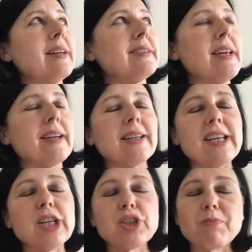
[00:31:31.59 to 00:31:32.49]
they can
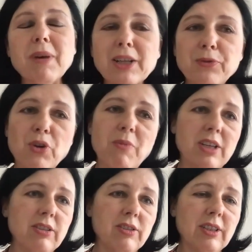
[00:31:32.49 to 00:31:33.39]
expect from
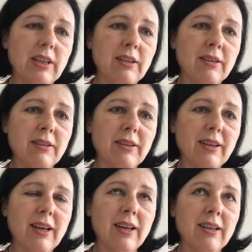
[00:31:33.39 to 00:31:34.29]
us.
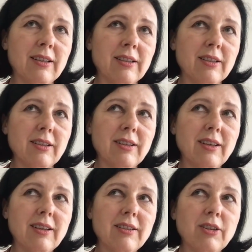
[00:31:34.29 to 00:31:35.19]
And
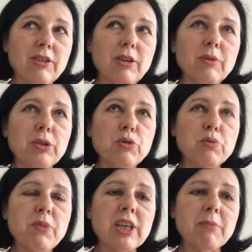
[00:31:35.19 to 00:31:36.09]
not only to
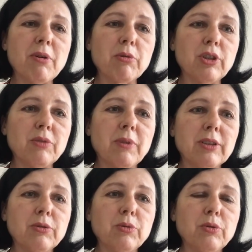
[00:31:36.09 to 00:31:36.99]
speak about it,
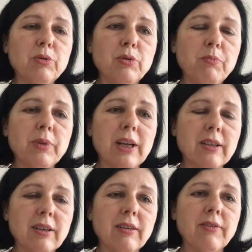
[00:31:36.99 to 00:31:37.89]
but to do
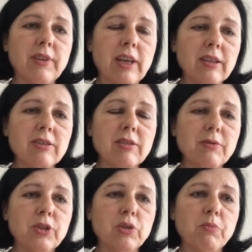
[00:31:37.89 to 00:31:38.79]
practical
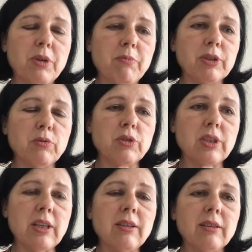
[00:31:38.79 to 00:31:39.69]
things for the people to
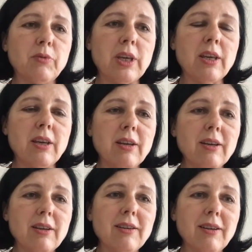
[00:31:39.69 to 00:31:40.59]
see that we
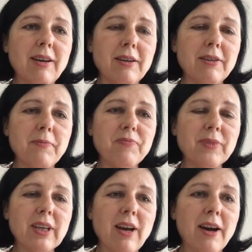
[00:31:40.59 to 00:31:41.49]

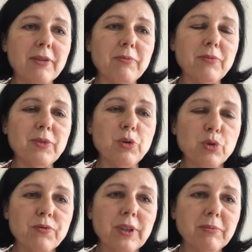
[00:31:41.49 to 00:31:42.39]
are
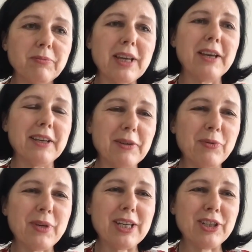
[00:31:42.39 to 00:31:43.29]
useful.
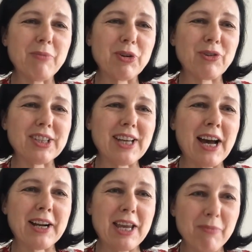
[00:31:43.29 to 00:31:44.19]
We Democrats
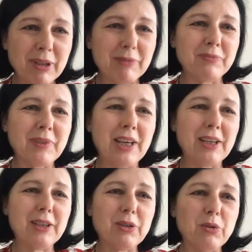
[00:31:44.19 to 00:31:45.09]
are able
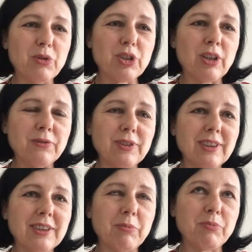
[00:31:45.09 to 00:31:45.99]
to solve
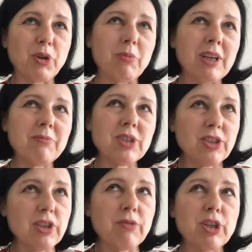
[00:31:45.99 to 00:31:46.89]
the problems,
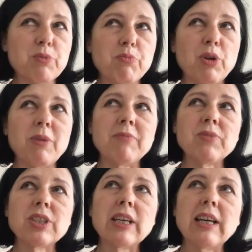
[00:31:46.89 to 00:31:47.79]
the serious
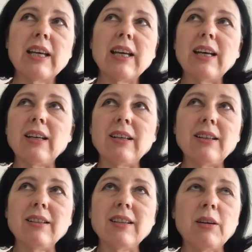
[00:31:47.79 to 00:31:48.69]
problems.
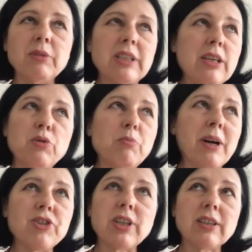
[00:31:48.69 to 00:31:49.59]
Now the EU
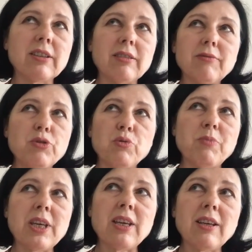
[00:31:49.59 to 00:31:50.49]
budget should
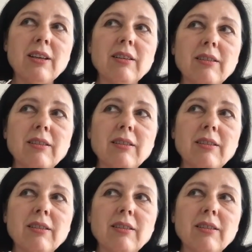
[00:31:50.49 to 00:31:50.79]
be